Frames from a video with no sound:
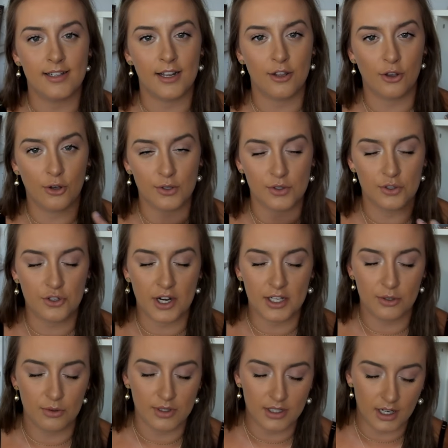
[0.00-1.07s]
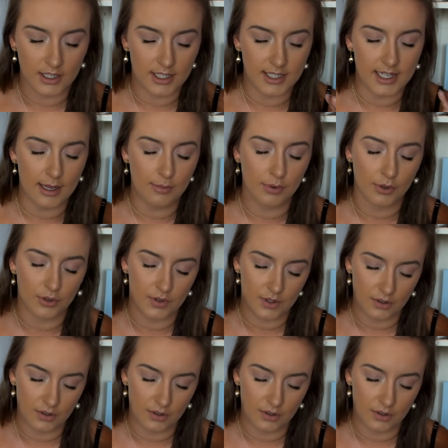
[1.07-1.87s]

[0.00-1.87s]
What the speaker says: then your concentration would start to dip because